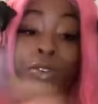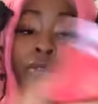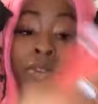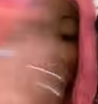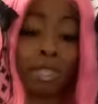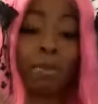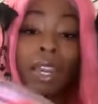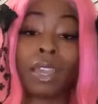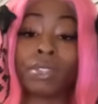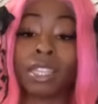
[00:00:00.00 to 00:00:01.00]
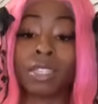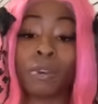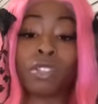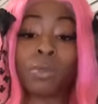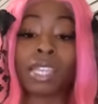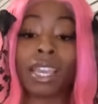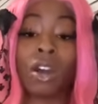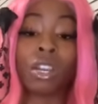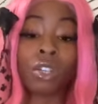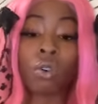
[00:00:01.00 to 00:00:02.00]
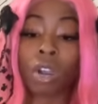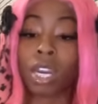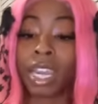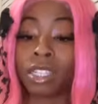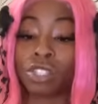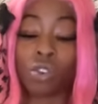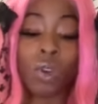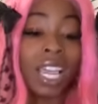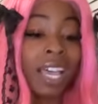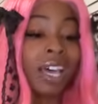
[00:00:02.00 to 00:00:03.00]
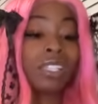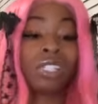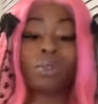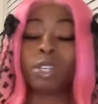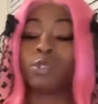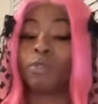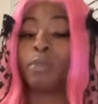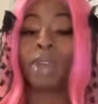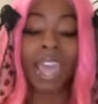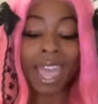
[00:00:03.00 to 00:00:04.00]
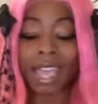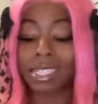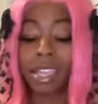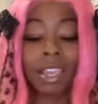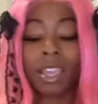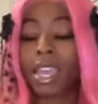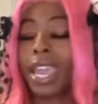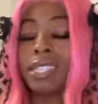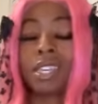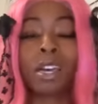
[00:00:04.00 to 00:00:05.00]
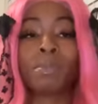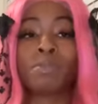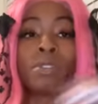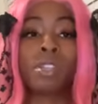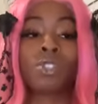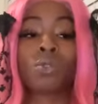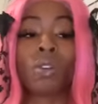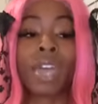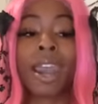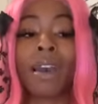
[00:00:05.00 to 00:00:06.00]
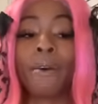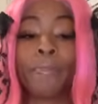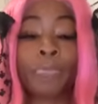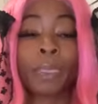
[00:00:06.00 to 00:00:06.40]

Or if there was somebody else that this person was like hooked on, connected to a situation from the past. Ace of Cups, this person is throwing that out.